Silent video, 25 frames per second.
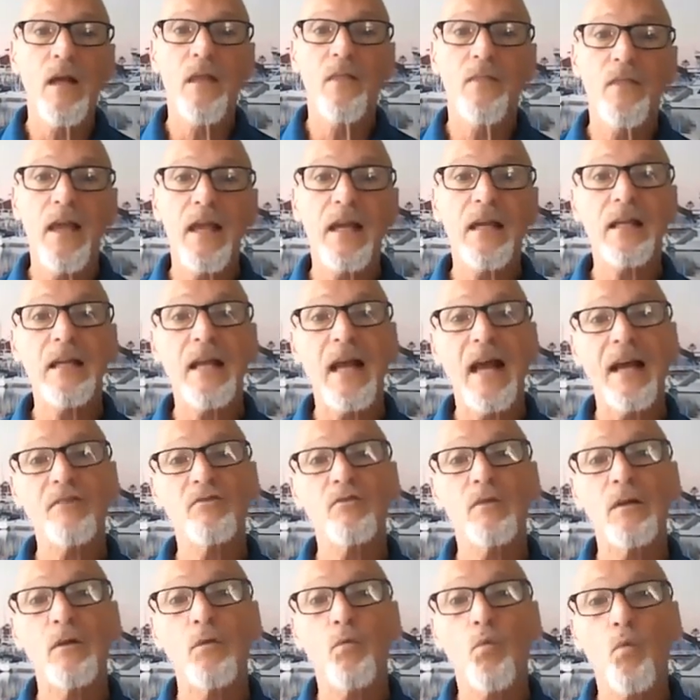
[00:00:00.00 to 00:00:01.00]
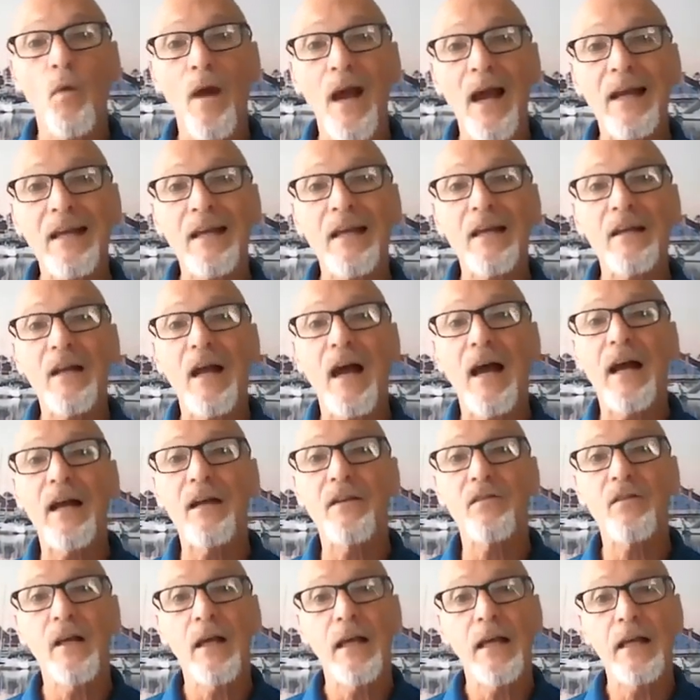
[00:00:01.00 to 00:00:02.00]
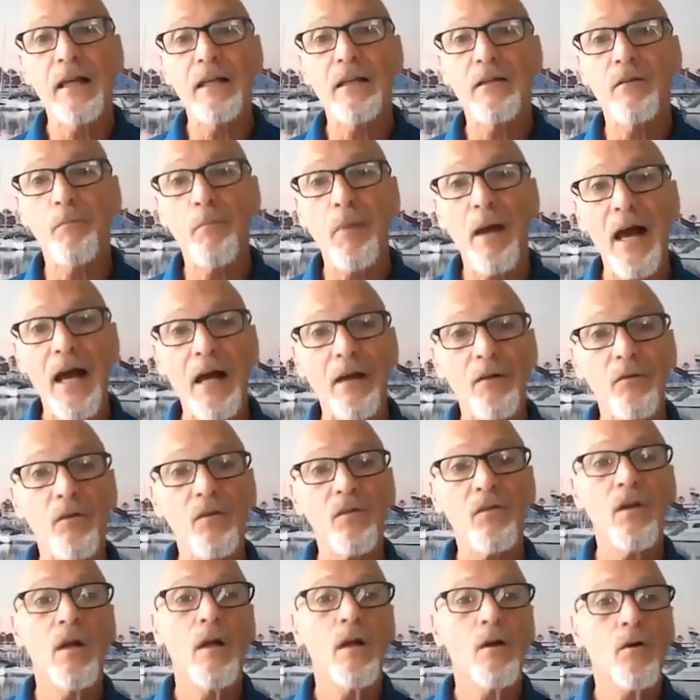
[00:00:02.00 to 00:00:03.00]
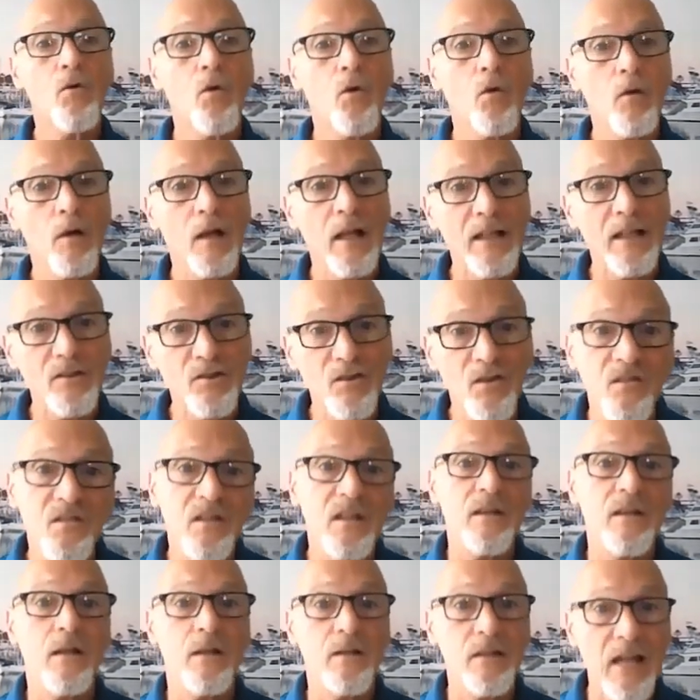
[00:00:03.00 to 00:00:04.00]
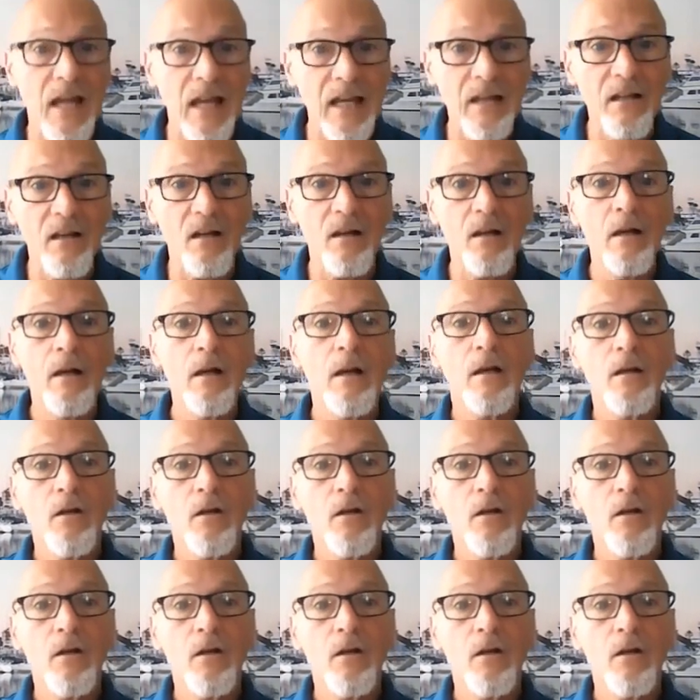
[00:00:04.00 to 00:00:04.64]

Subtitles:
they can actually recognize hidden patterns, correlations in the data,